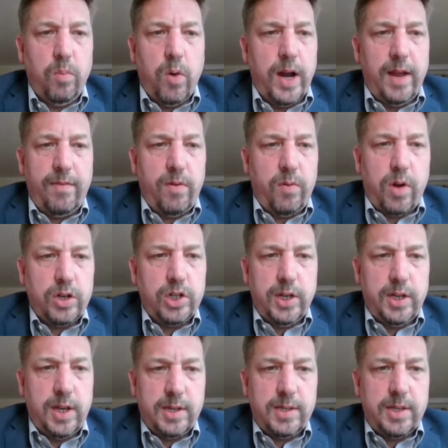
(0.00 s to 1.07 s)
whenever Russia
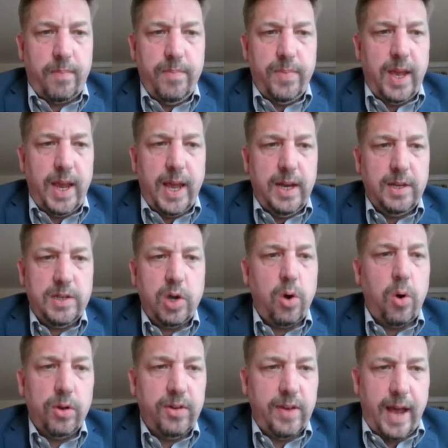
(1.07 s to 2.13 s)
does something and is
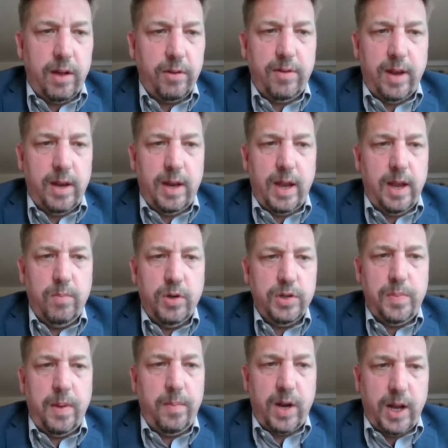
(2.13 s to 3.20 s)
caught out, and
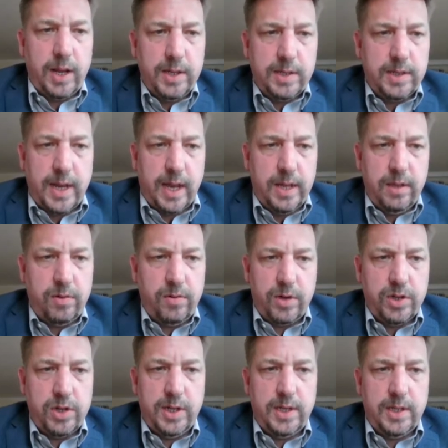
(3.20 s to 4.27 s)
most people understand that
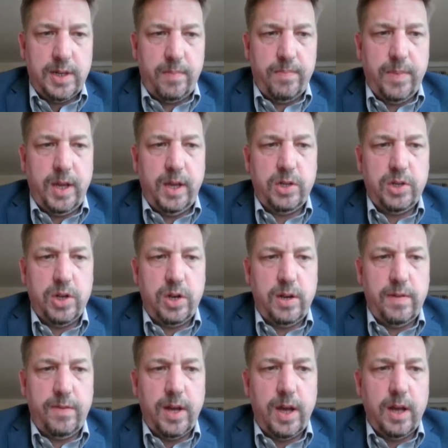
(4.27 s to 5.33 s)
Russia did something it shouldn't
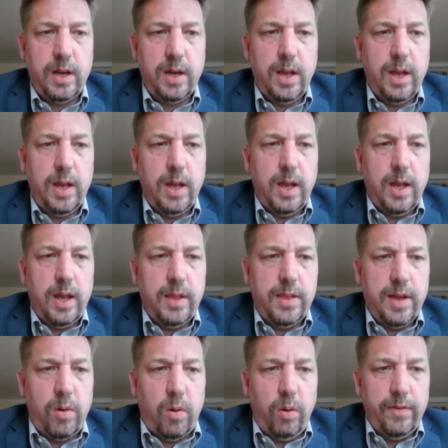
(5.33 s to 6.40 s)
have done,
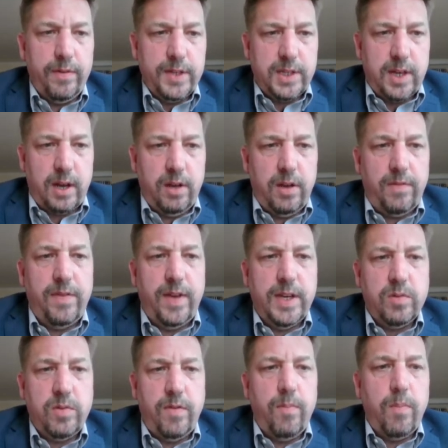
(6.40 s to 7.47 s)
that all of a sudden you're
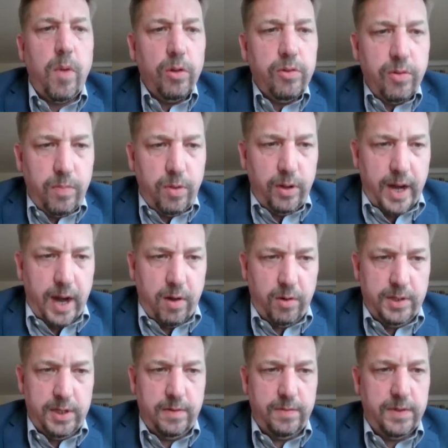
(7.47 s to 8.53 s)
faced with multiple
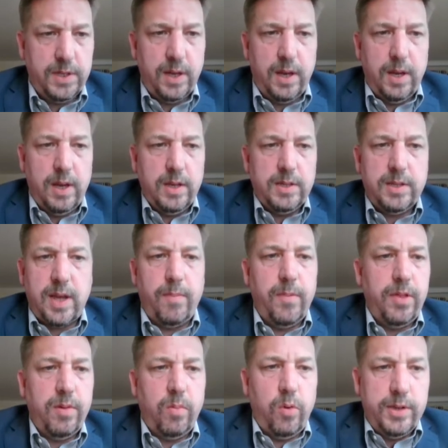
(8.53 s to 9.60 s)
narratives. Some
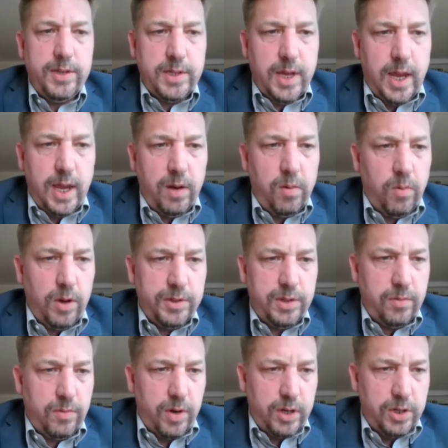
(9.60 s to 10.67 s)
of them will say it
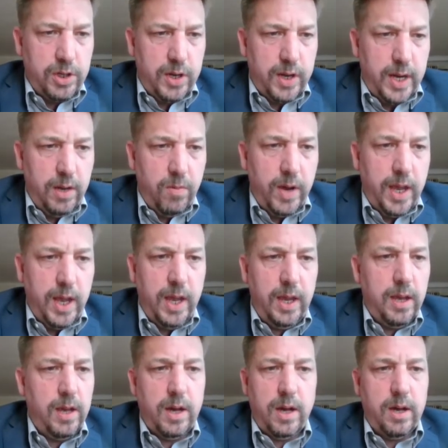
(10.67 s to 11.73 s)
wasn't Russia
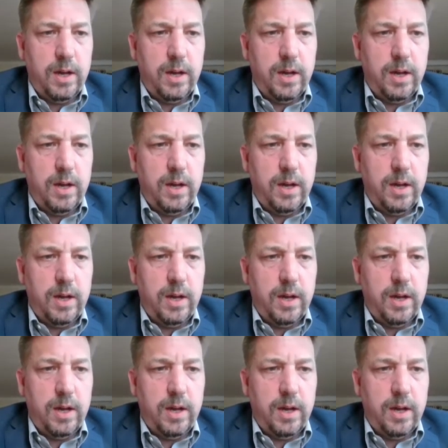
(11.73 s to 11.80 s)
anyway,